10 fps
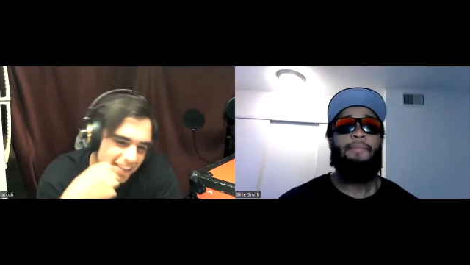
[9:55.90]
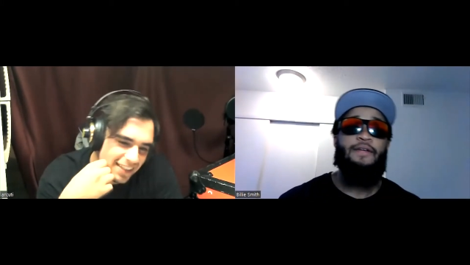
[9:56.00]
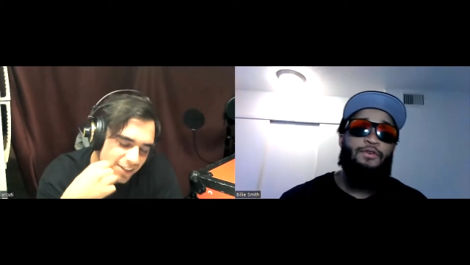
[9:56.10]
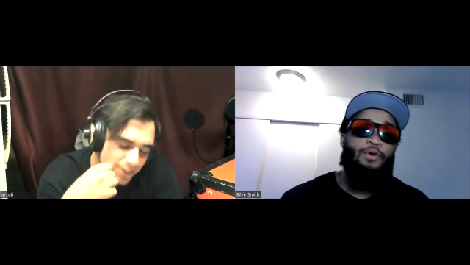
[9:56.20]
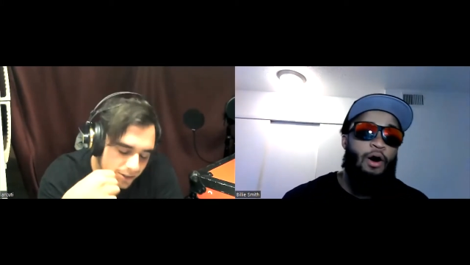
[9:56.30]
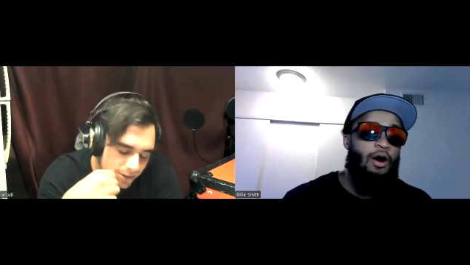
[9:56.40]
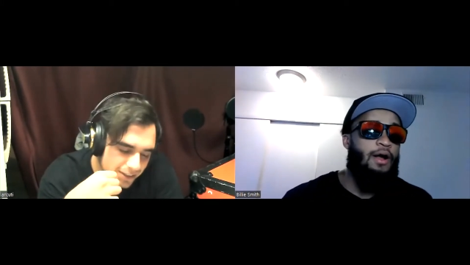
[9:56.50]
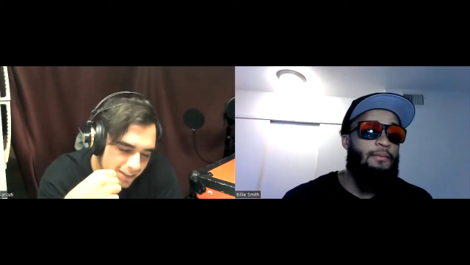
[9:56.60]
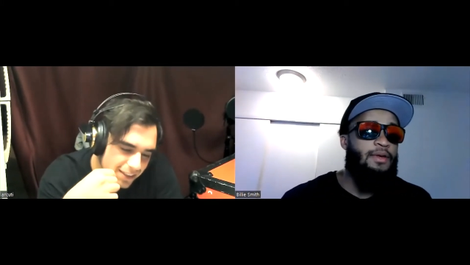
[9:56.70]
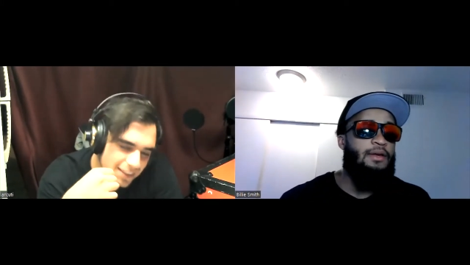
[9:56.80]
Speaker 1: But There's if you no are,
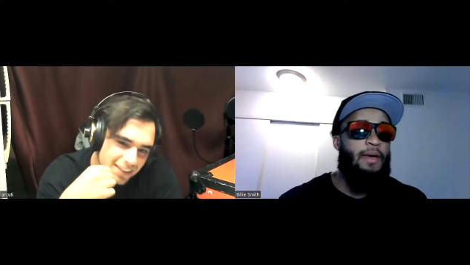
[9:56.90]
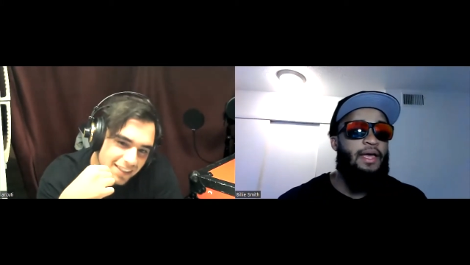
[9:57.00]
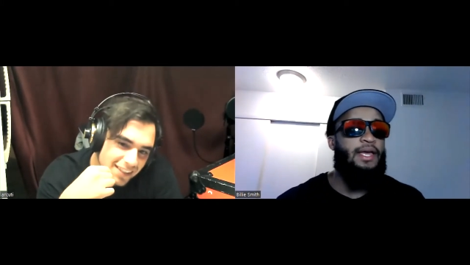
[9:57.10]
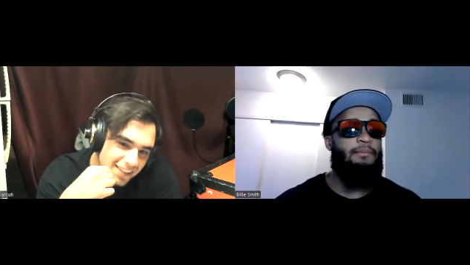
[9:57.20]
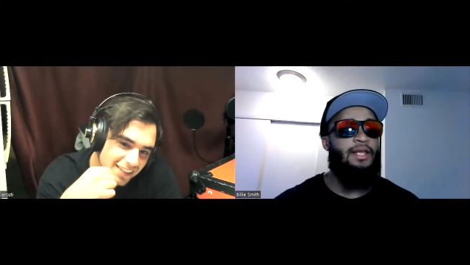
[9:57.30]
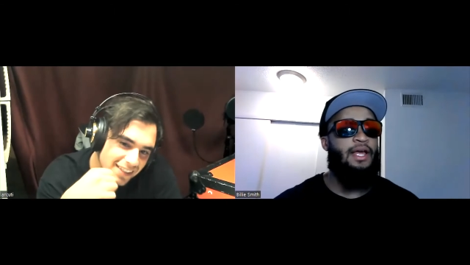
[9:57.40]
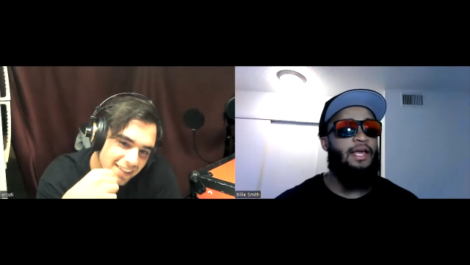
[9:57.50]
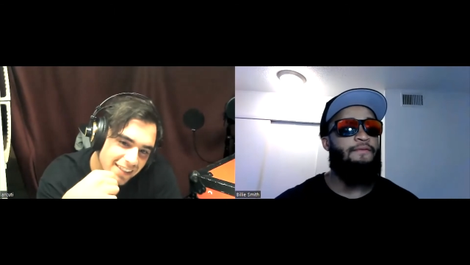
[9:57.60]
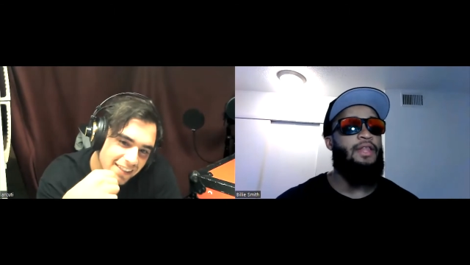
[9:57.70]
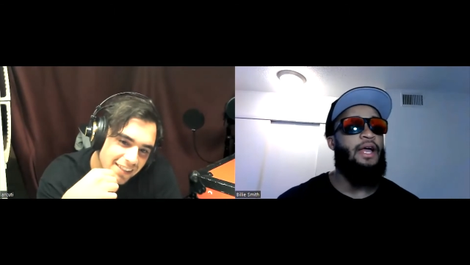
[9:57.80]
I mean, make it. But like
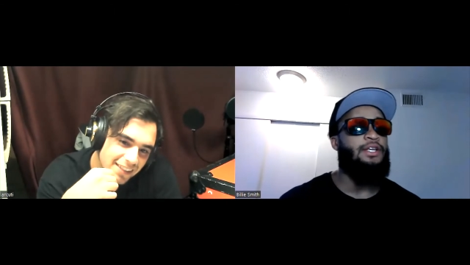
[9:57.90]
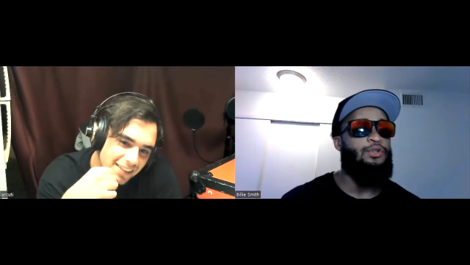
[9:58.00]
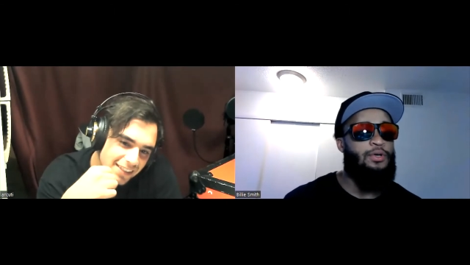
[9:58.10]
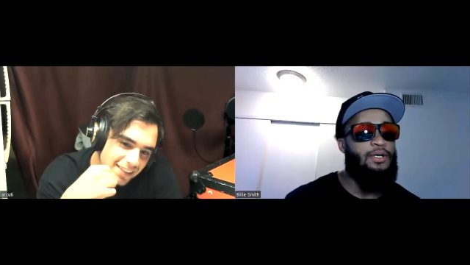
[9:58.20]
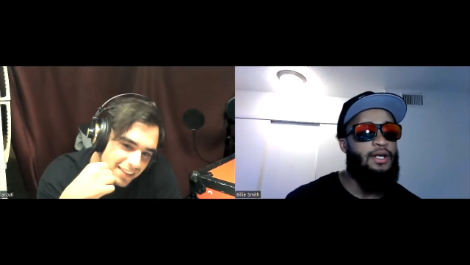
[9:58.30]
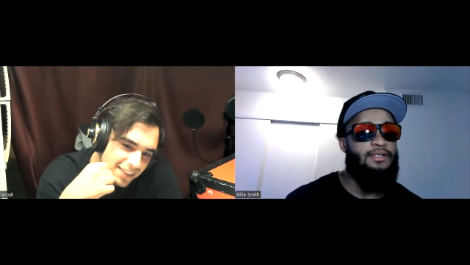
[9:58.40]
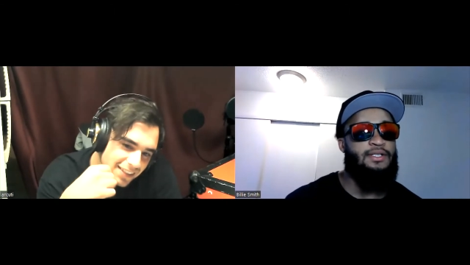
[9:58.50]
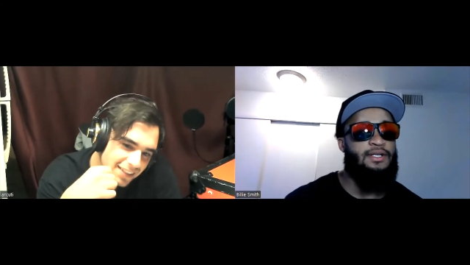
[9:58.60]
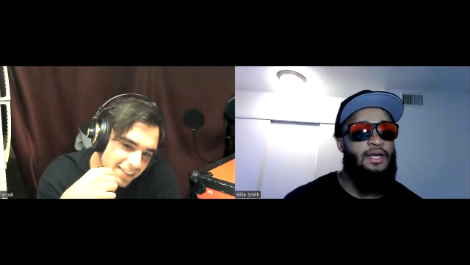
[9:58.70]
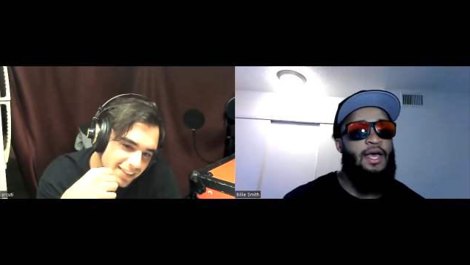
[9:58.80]
if you're like doing it
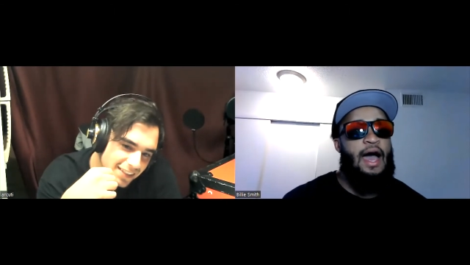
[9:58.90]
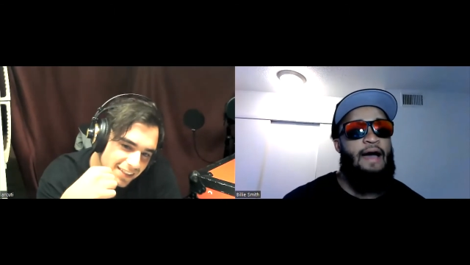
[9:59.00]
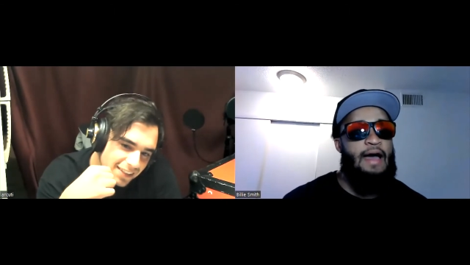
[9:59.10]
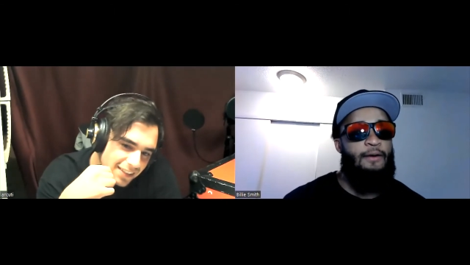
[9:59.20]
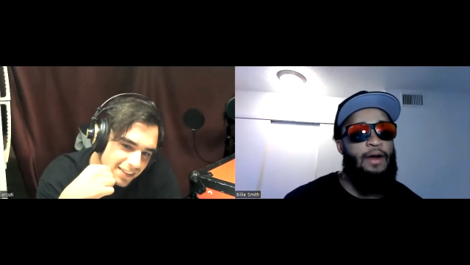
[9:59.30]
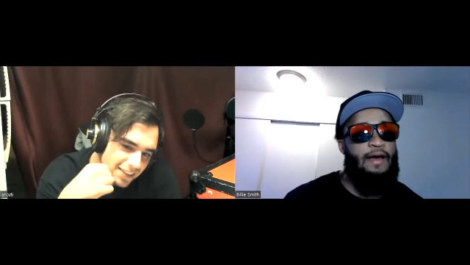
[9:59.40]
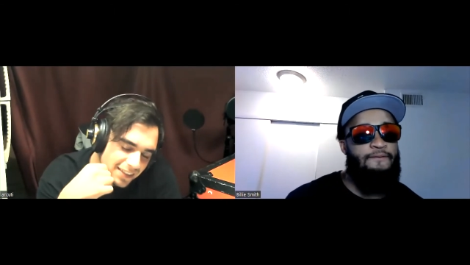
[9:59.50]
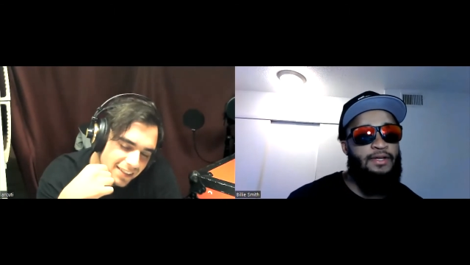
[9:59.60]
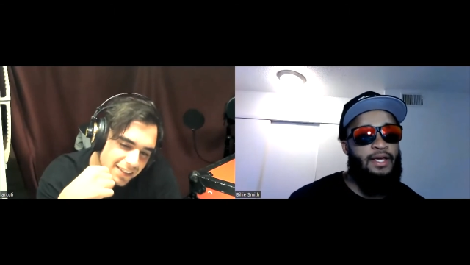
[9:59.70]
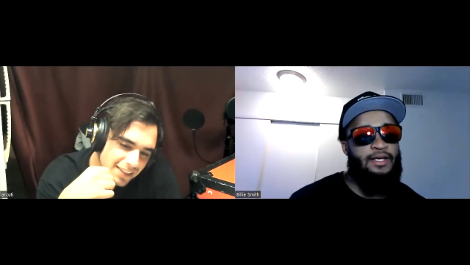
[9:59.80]
to, I what
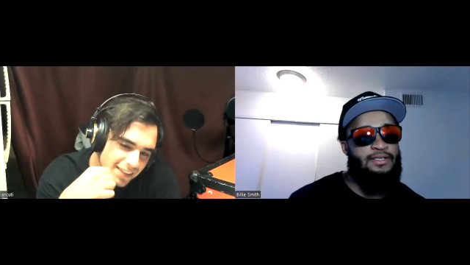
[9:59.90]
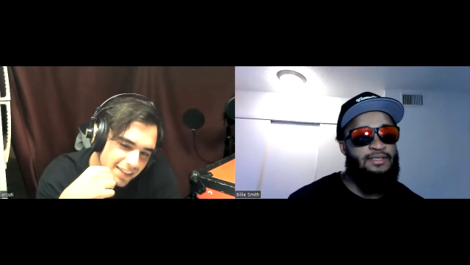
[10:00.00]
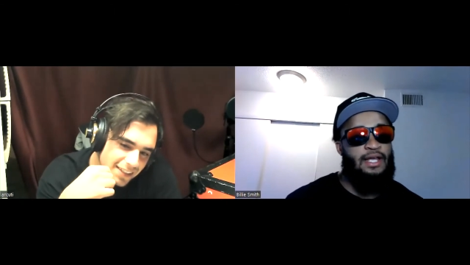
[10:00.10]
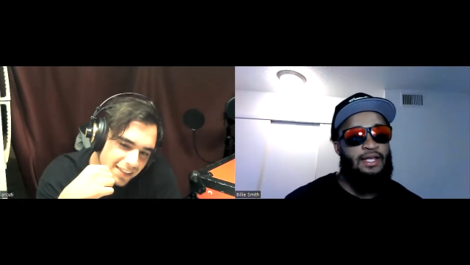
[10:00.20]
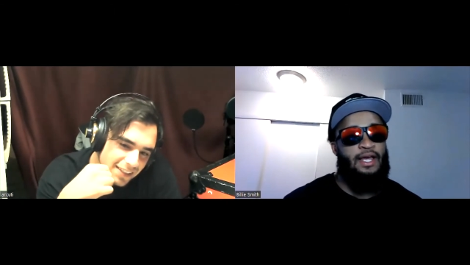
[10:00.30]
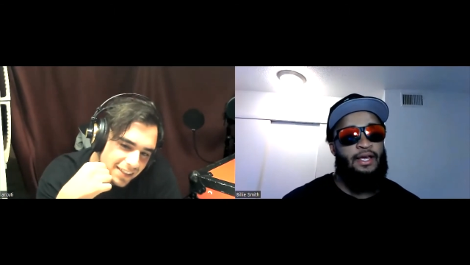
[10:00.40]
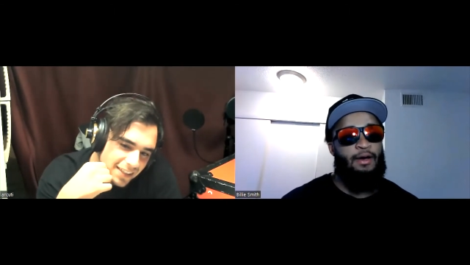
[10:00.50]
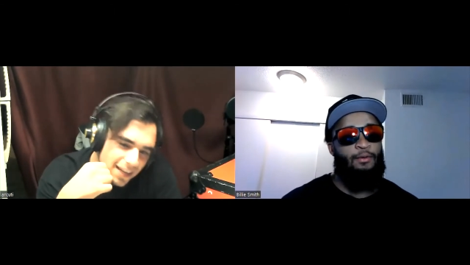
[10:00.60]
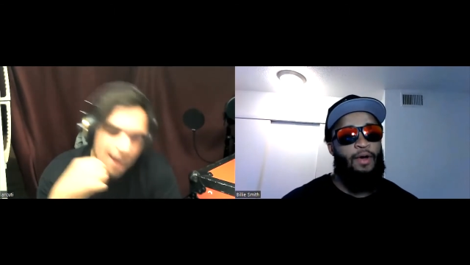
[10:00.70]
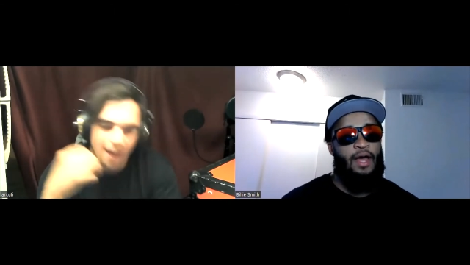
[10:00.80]
I feel like is that like
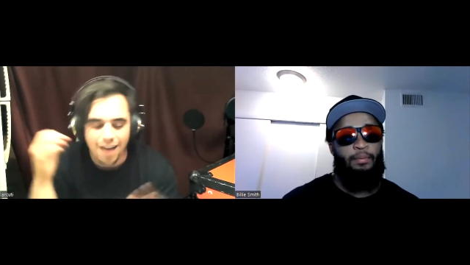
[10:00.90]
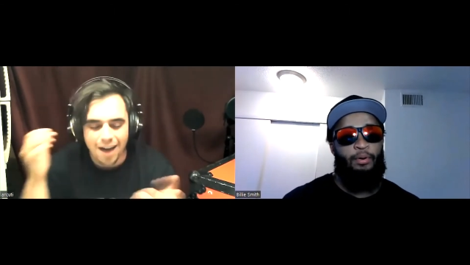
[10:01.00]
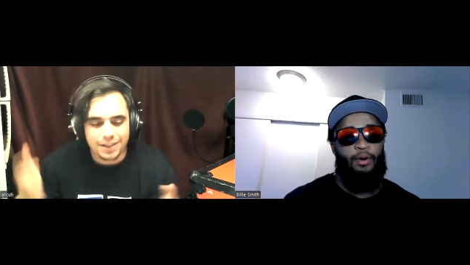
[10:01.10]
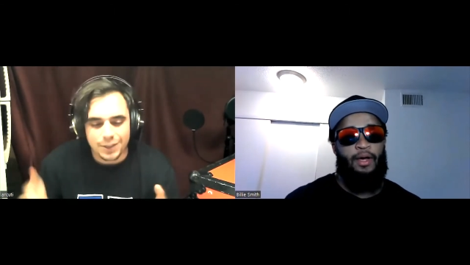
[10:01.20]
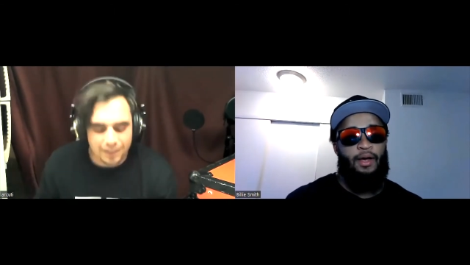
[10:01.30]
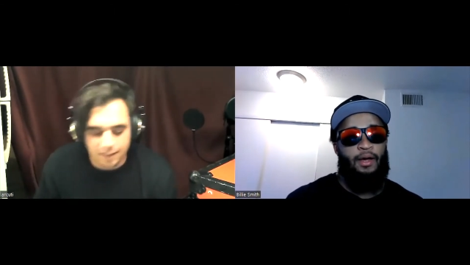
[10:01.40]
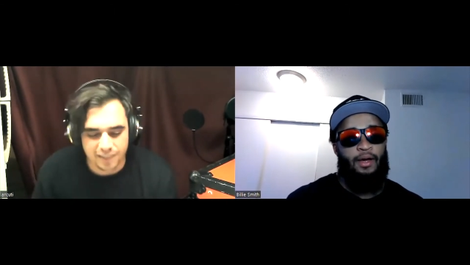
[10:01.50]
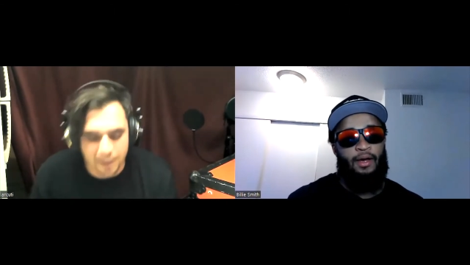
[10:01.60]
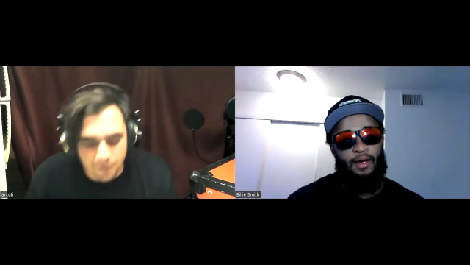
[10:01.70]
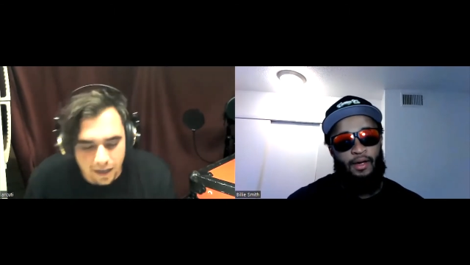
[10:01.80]
uh, we're oh, at point, you can
Speaker 2: just
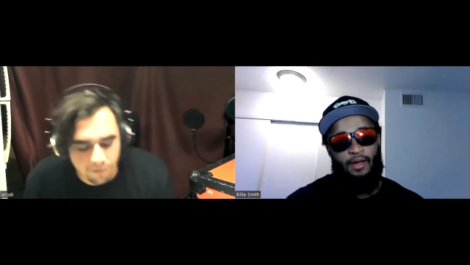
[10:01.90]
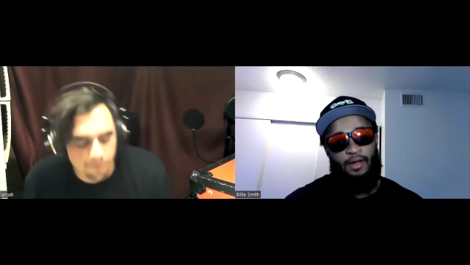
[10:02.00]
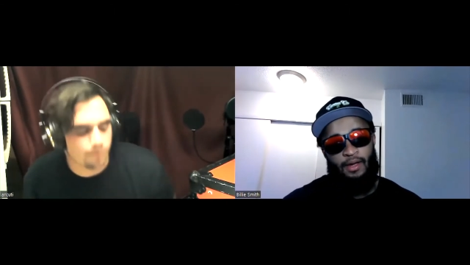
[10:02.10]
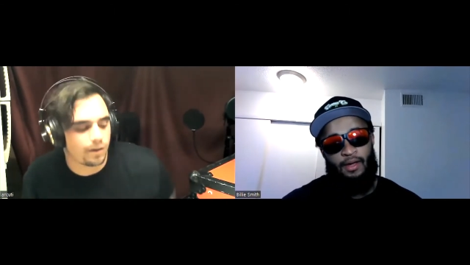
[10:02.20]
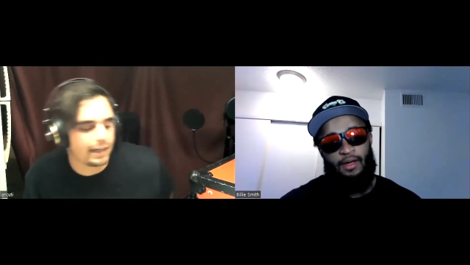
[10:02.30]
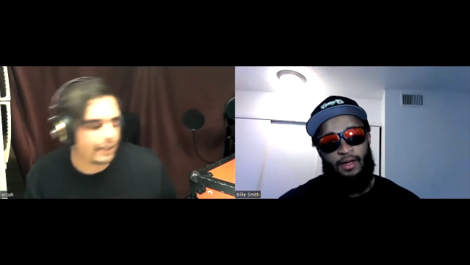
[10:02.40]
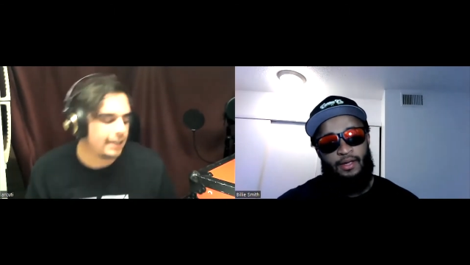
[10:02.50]
see right through. Like it,